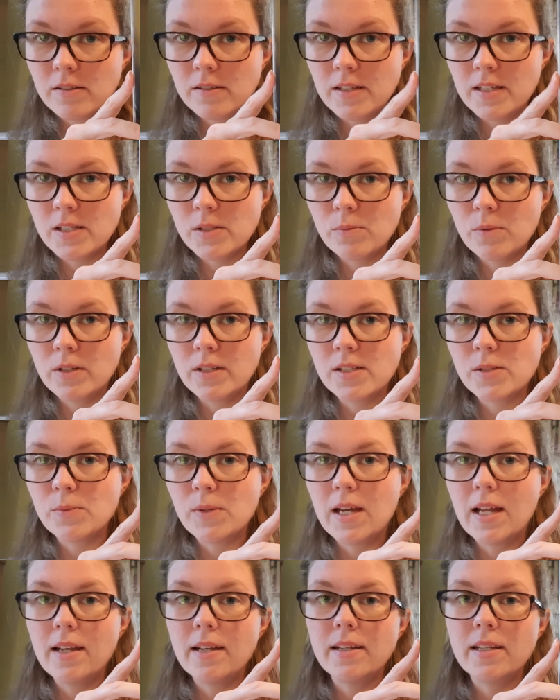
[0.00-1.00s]
this one as
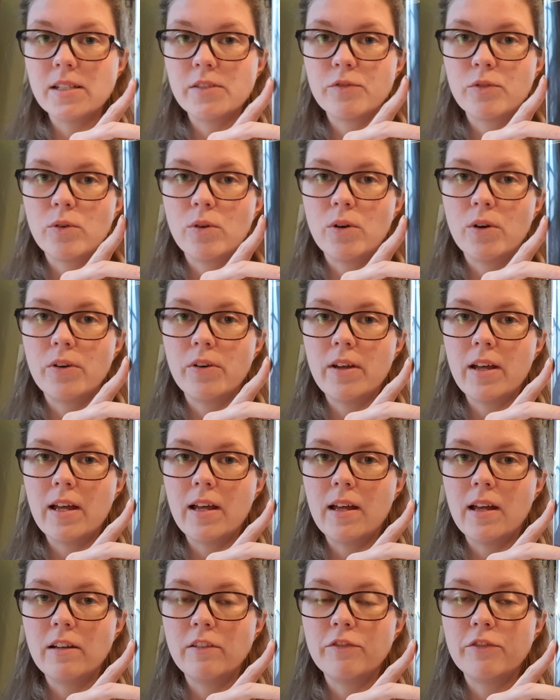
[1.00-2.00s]
well, and it's for
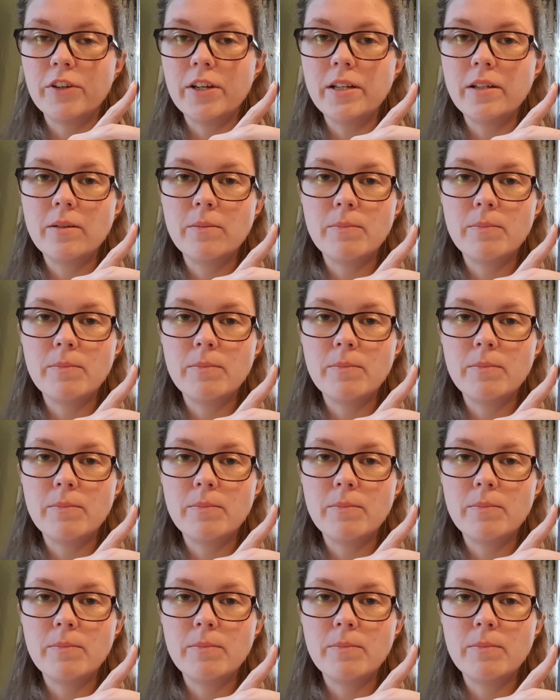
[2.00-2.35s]
Alfred,